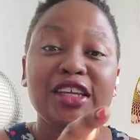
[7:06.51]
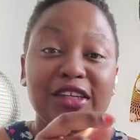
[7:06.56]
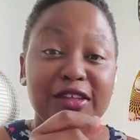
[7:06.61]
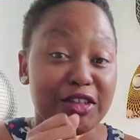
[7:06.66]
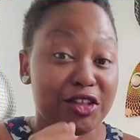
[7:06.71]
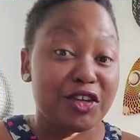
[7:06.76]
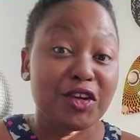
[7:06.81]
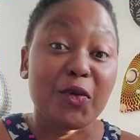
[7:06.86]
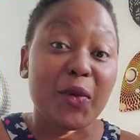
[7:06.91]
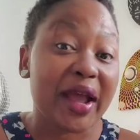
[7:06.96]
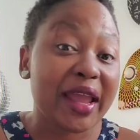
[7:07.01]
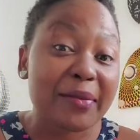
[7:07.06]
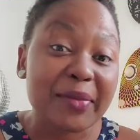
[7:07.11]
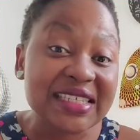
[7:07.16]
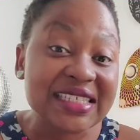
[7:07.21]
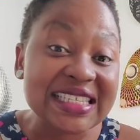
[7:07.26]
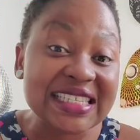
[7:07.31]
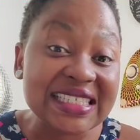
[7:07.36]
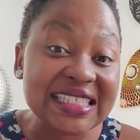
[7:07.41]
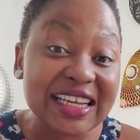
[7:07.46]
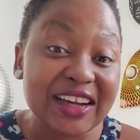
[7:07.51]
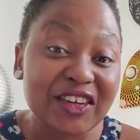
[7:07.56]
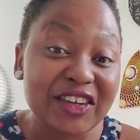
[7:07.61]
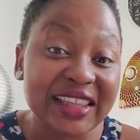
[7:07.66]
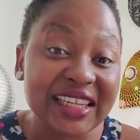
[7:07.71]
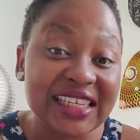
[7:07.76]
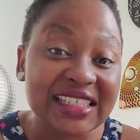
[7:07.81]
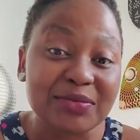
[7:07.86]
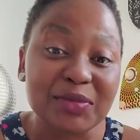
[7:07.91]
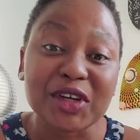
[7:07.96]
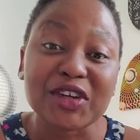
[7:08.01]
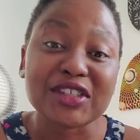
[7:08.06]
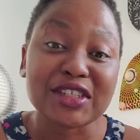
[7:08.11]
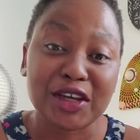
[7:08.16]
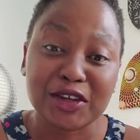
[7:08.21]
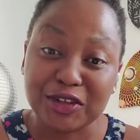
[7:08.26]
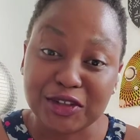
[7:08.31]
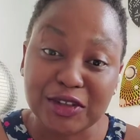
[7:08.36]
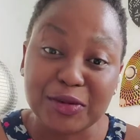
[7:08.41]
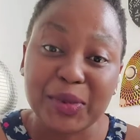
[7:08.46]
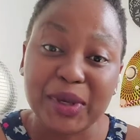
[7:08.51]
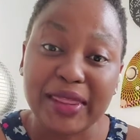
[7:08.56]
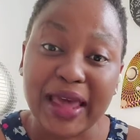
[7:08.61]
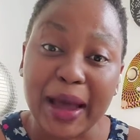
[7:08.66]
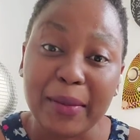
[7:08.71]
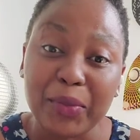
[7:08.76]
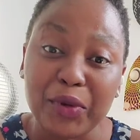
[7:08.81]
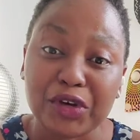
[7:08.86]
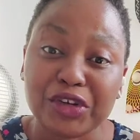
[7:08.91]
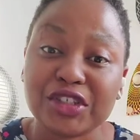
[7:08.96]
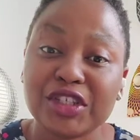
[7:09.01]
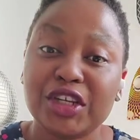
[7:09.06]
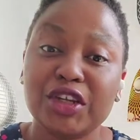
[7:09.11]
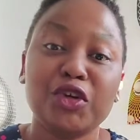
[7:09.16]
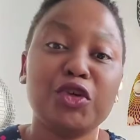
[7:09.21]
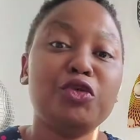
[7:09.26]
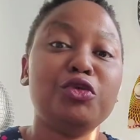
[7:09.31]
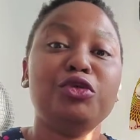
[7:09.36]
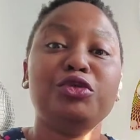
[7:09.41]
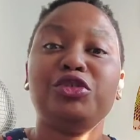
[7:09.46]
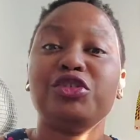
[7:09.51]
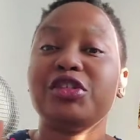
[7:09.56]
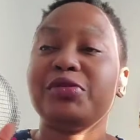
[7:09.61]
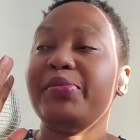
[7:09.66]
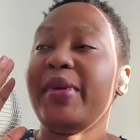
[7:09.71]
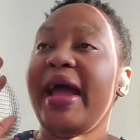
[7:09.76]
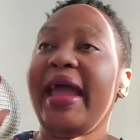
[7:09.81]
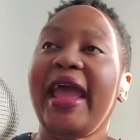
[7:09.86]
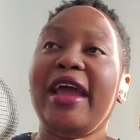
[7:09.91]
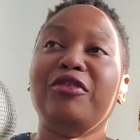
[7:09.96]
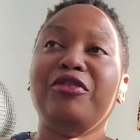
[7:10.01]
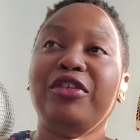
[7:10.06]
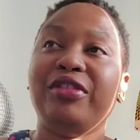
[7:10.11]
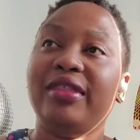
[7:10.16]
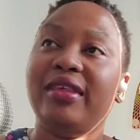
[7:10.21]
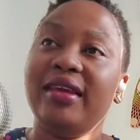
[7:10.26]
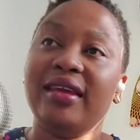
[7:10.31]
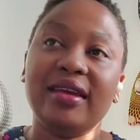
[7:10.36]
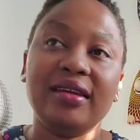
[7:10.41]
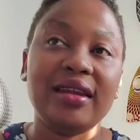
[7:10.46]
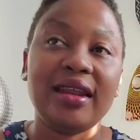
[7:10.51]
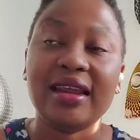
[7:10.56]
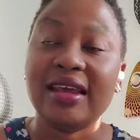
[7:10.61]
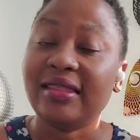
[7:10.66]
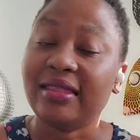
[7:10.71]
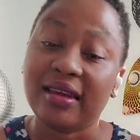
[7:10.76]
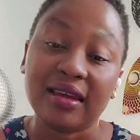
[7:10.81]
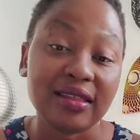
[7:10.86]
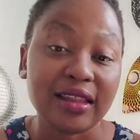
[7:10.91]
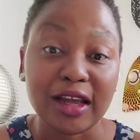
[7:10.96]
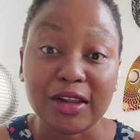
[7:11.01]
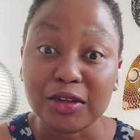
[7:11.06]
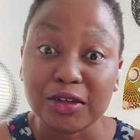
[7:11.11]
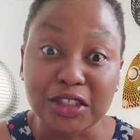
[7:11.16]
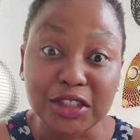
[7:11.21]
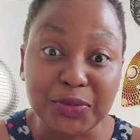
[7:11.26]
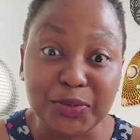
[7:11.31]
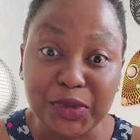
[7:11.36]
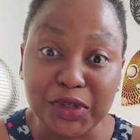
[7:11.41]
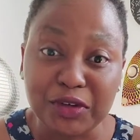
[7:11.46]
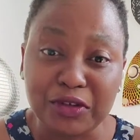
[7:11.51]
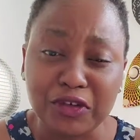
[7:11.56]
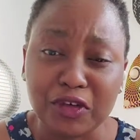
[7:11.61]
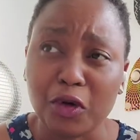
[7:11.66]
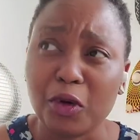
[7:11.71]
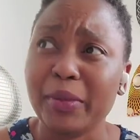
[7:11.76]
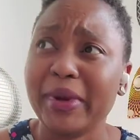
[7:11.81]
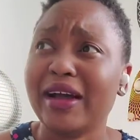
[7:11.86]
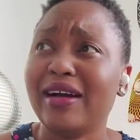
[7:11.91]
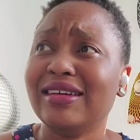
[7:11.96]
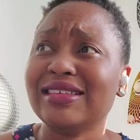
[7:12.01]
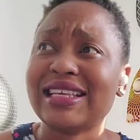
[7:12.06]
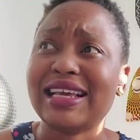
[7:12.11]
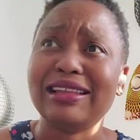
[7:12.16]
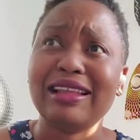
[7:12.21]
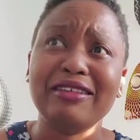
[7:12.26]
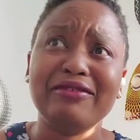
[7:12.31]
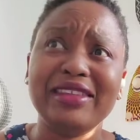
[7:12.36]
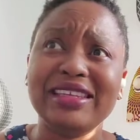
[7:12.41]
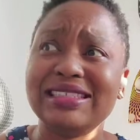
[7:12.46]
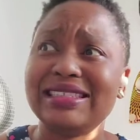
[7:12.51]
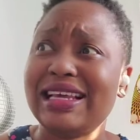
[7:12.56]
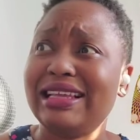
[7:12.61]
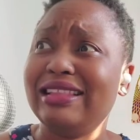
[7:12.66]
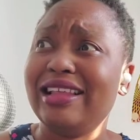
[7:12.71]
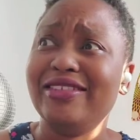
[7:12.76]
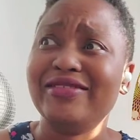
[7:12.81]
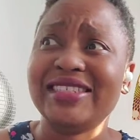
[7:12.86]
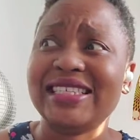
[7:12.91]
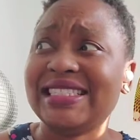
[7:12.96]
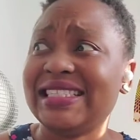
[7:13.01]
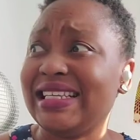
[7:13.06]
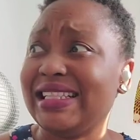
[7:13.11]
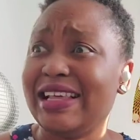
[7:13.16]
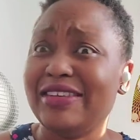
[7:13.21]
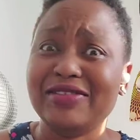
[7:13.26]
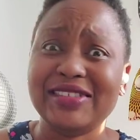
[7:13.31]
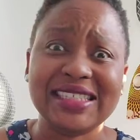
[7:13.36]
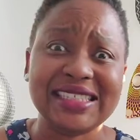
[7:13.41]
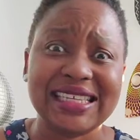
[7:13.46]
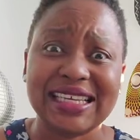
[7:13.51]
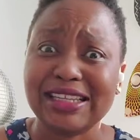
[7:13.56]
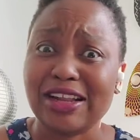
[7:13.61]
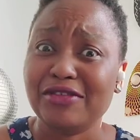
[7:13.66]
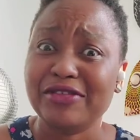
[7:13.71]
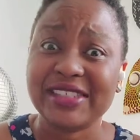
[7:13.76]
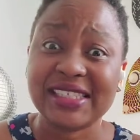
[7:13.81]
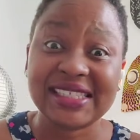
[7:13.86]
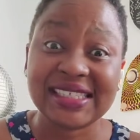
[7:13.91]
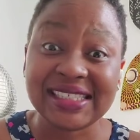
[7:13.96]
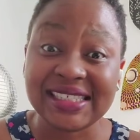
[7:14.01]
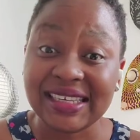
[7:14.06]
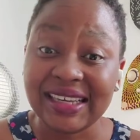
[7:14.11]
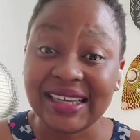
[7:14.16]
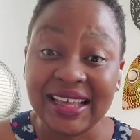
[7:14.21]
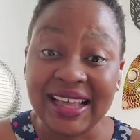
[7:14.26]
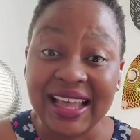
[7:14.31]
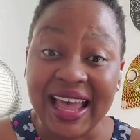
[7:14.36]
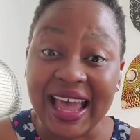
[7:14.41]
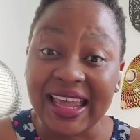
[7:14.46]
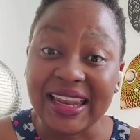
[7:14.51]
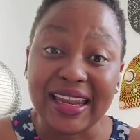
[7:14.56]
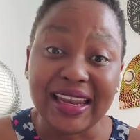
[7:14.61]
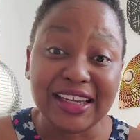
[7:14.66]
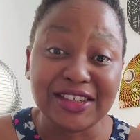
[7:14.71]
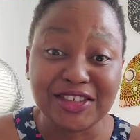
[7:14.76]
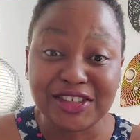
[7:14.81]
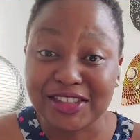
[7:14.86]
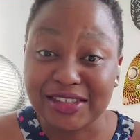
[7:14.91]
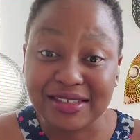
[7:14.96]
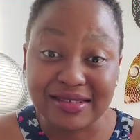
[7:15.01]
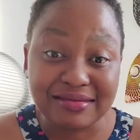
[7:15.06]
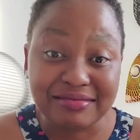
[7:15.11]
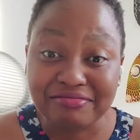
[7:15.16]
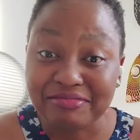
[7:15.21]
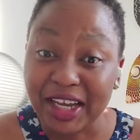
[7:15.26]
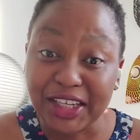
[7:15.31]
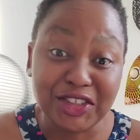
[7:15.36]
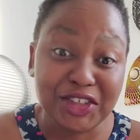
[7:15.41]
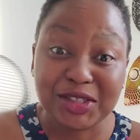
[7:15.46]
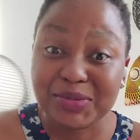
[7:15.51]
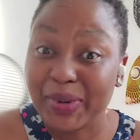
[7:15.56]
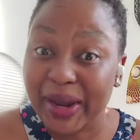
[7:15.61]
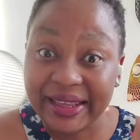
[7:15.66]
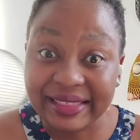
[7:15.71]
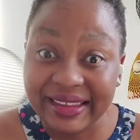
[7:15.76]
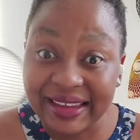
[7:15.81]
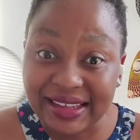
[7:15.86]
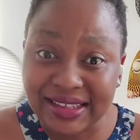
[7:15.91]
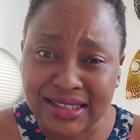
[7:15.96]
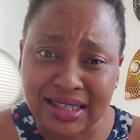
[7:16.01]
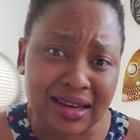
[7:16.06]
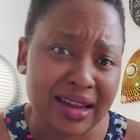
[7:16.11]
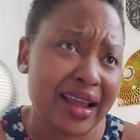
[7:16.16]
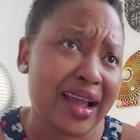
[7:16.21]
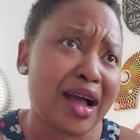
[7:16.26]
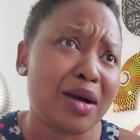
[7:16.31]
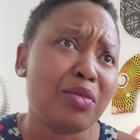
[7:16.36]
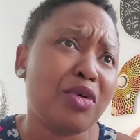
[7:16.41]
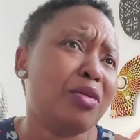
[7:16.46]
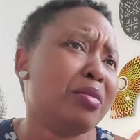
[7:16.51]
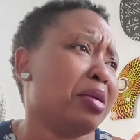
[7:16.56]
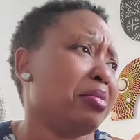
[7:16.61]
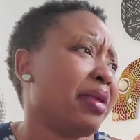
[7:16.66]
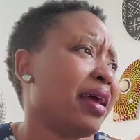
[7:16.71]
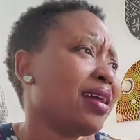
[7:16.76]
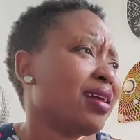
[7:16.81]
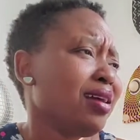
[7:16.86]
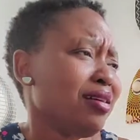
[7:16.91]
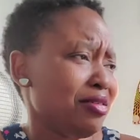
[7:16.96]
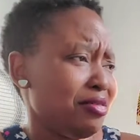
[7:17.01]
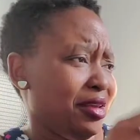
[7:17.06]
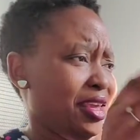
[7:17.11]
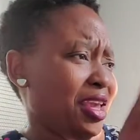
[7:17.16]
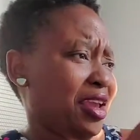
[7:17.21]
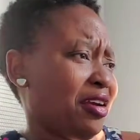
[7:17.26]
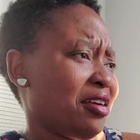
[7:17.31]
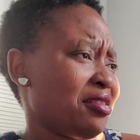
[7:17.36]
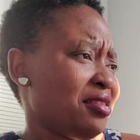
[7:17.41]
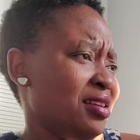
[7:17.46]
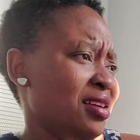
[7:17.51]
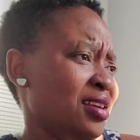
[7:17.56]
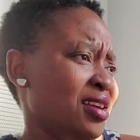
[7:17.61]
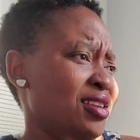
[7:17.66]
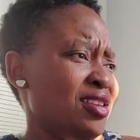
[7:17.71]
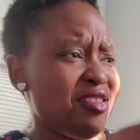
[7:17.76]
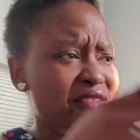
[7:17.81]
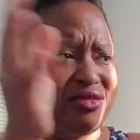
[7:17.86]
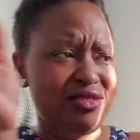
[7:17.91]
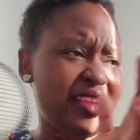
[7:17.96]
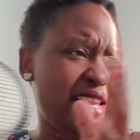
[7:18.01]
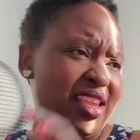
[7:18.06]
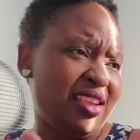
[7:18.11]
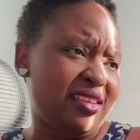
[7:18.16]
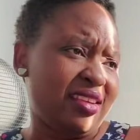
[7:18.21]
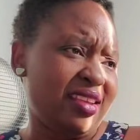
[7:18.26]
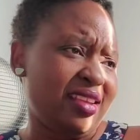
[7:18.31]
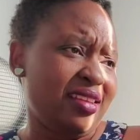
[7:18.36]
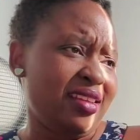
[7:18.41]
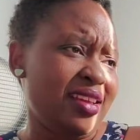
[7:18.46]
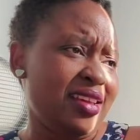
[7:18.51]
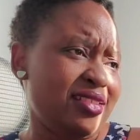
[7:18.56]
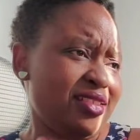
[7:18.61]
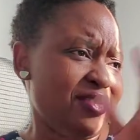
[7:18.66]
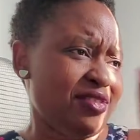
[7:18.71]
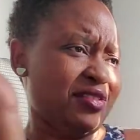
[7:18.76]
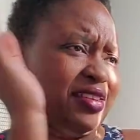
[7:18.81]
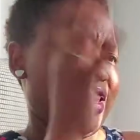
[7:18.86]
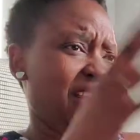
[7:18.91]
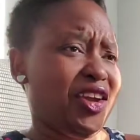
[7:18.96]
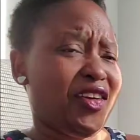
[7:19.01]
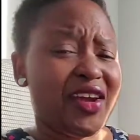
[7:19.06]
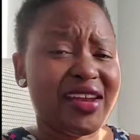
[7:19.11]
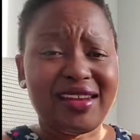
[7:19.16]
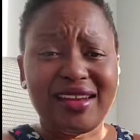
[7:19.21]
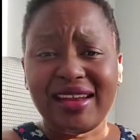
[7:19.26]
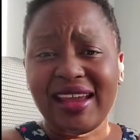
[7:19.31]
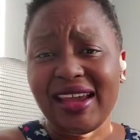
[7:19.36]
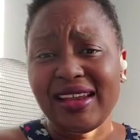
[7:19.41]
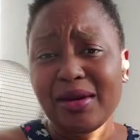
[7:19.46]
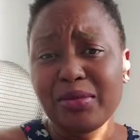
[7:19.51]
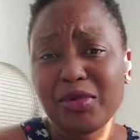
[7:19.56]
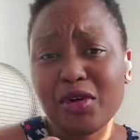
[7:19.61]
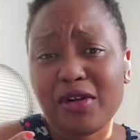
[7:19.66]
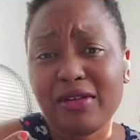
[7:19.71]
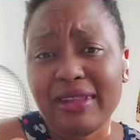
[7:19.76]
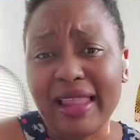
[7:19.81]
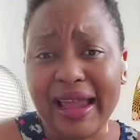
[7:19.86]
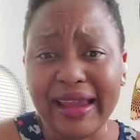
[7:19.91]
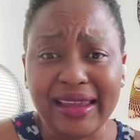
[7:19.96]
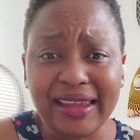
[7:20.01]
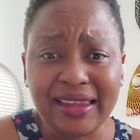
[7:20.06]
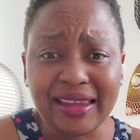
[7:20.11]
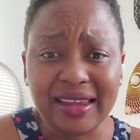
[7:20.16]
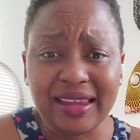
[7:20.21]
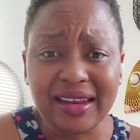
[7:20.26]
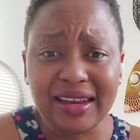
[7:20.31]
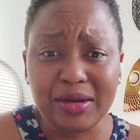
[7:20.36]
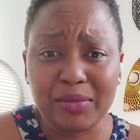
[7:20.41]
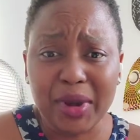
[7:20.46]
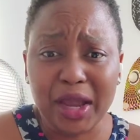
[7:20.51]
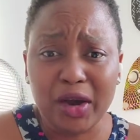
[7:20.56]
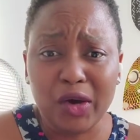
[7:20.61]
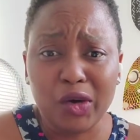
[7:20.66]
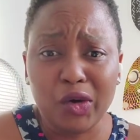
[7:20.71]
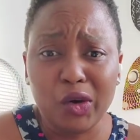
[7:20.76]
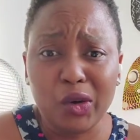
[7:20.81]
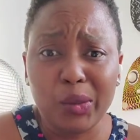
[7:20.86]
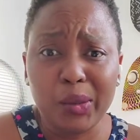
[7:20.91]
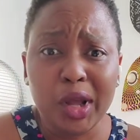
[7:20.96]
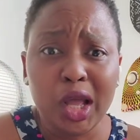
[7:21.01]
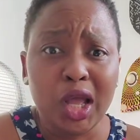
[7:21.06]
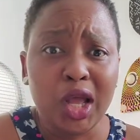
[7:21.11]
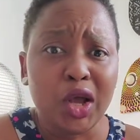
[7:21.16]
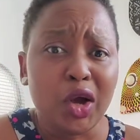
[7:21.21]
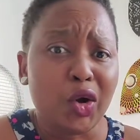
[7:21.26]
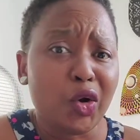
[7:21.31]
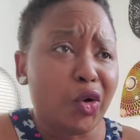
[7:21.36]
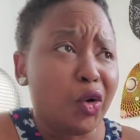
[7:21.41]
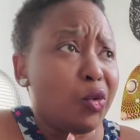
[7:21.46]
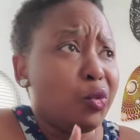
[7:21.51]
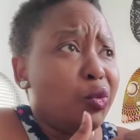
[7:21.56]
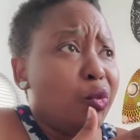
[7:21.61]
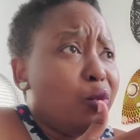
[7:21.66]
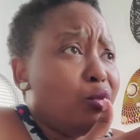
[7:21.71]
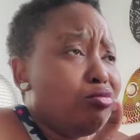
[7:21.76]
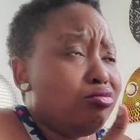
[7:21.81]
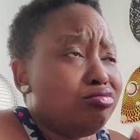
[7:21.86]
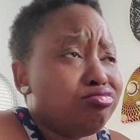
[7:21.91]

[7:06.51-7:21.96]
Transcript: You know why I'm insisting on this? Because I used to be that person who would just buy everything and anything that looked beautiful. Oh my gosh, I love this, I love this, I love this, I love this, and then I just buy things and I come home, I'm like, oh, here, no, not here, no, here, and then I end up not liking it in my home, or